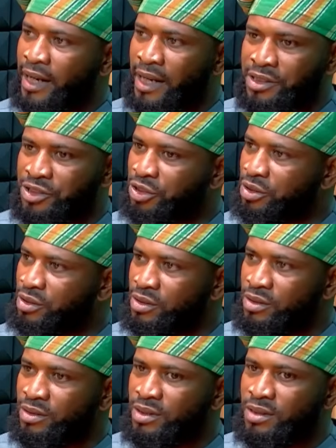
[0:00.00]

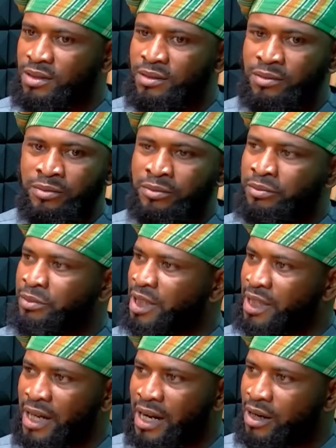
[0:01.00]
NGOs,
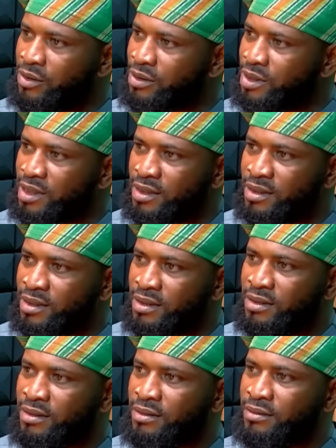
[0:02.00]
media
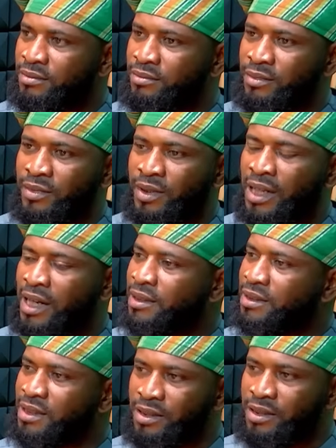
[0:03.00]
houses,
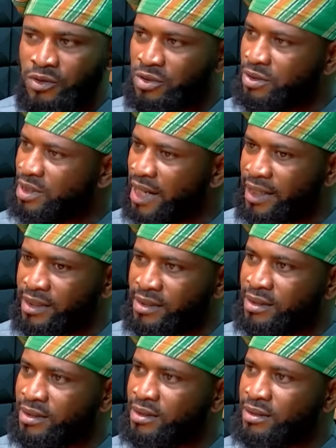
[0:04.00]
civil
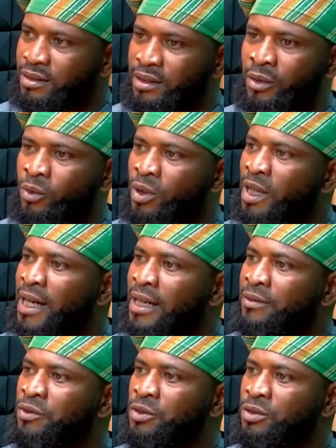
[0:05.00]
societies, and what
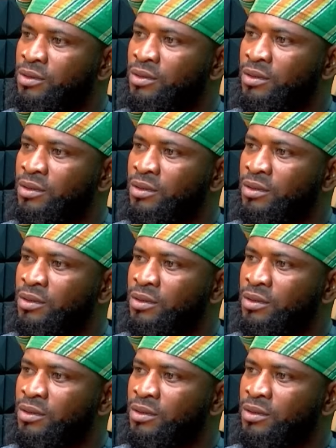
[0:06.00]
have you.